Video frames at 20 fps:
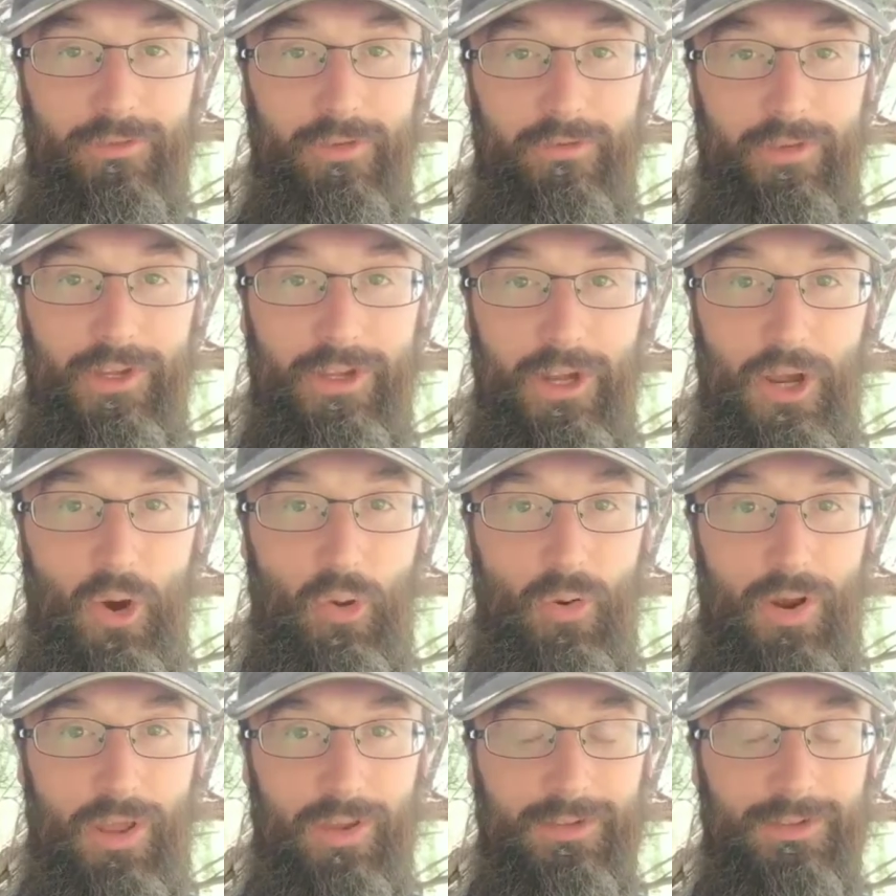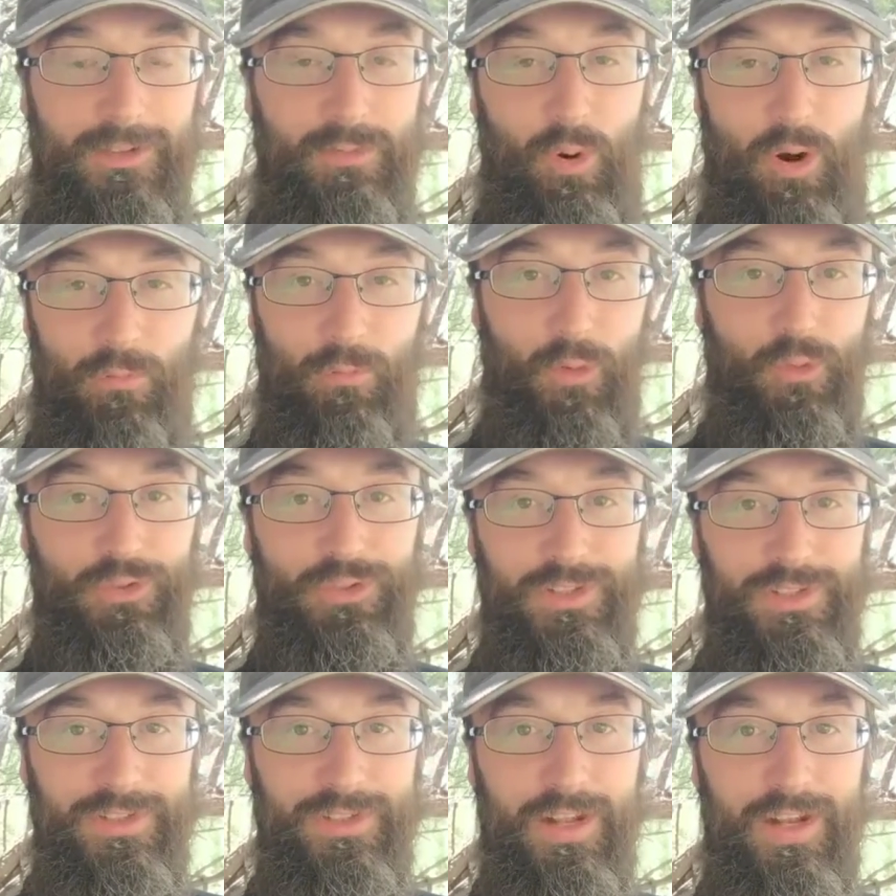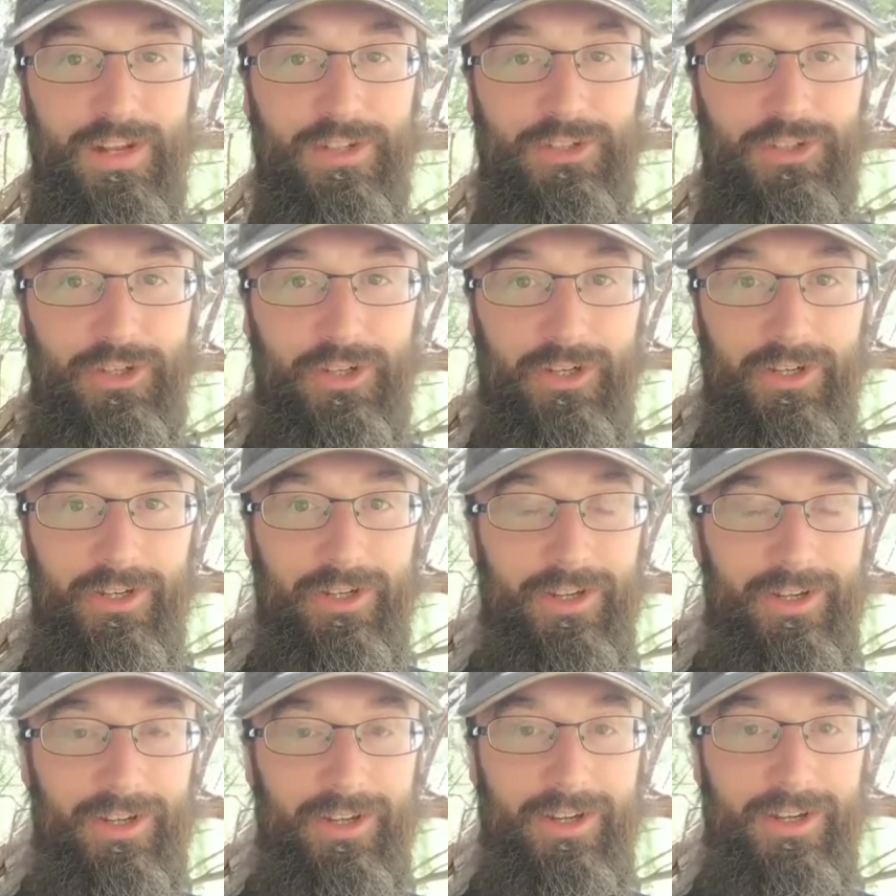of the video, and smartphones these days are